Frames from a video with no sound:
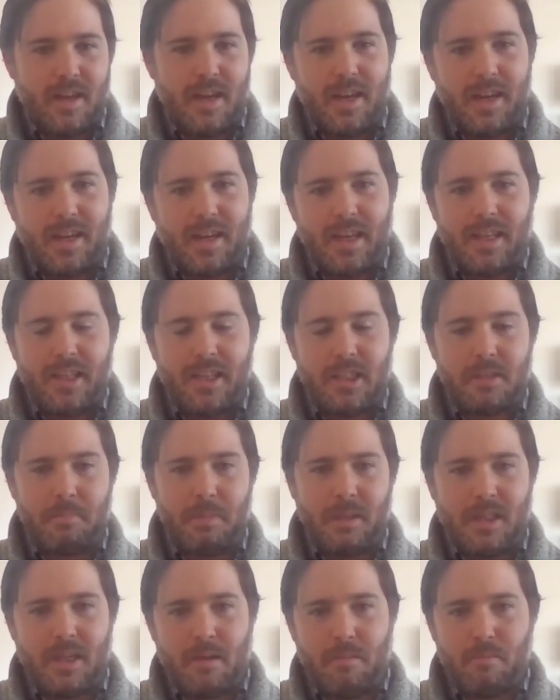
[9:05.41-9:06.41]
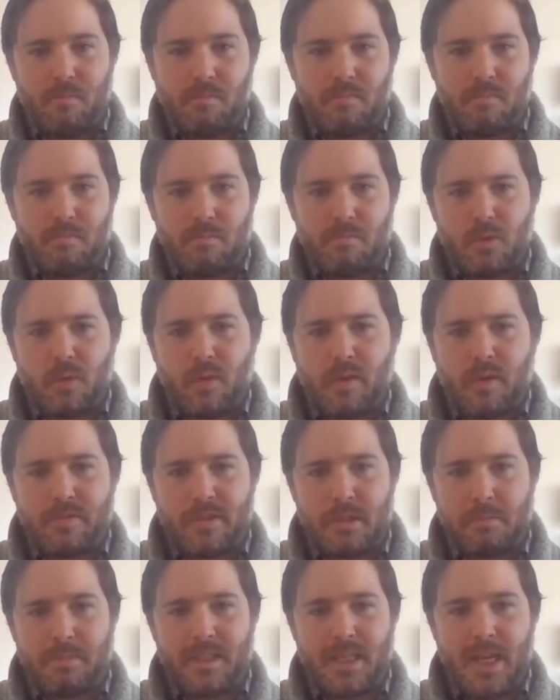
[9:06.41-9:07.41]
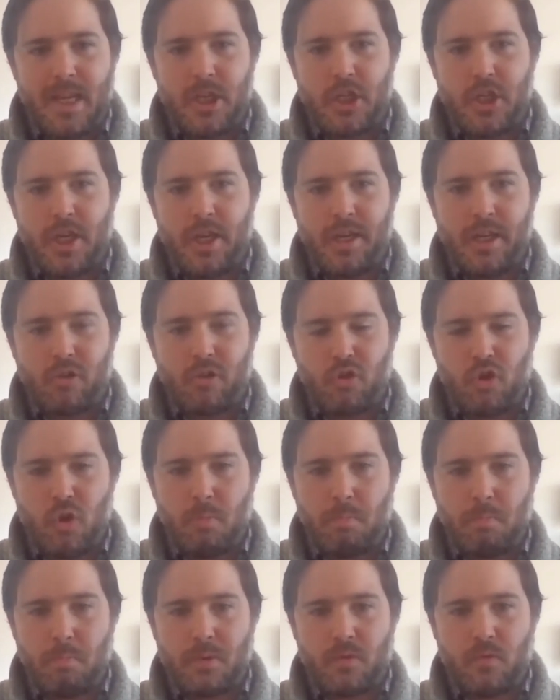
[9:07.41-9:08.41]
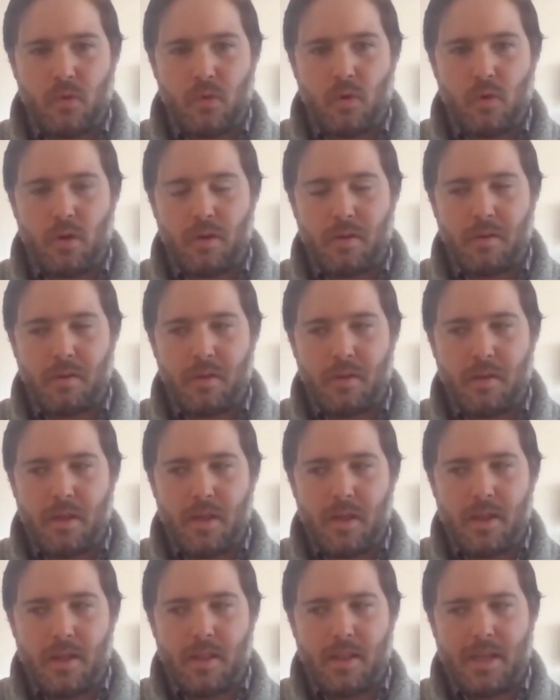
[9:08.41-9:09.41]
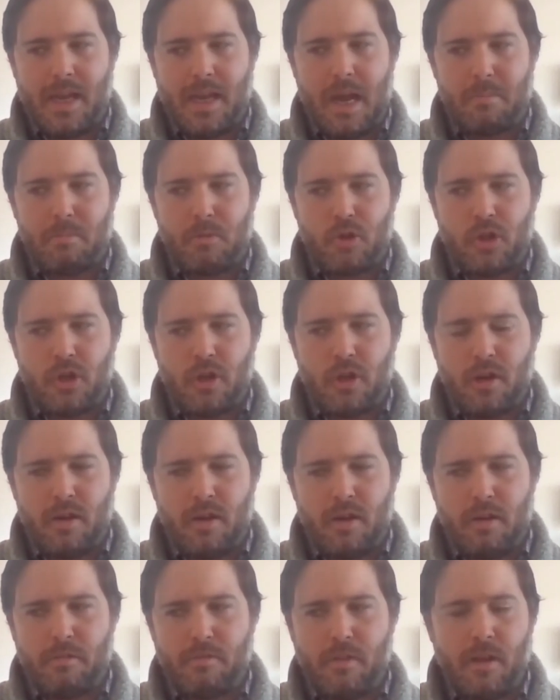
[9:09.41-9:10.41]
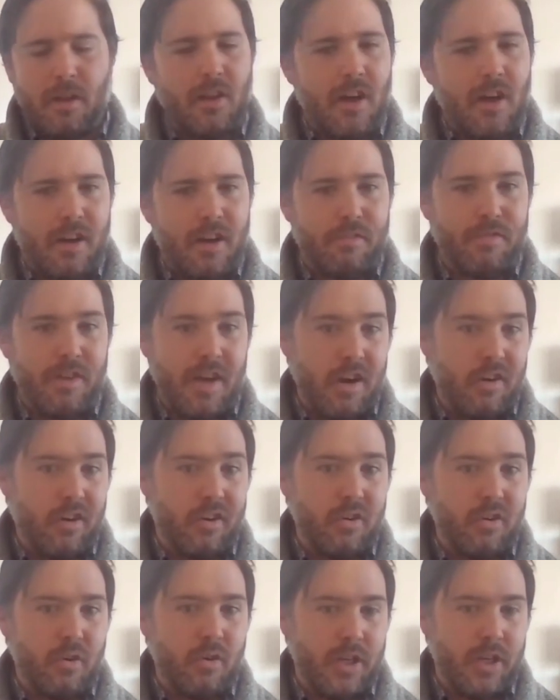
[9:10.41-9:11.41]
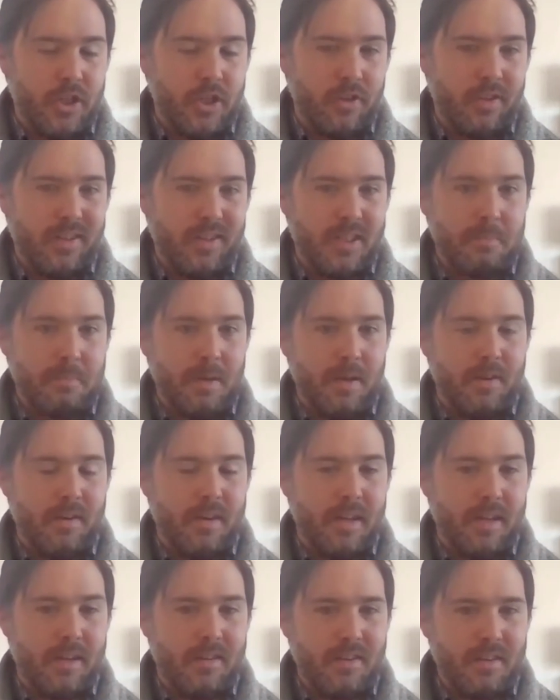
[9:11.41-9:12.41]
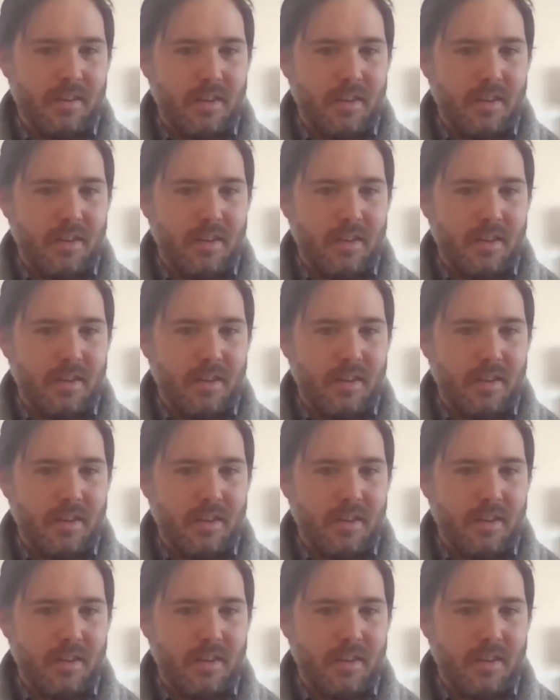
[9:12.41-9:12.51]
And again, these become sort of substantiating tropes for the capture of a lot of territory during this period.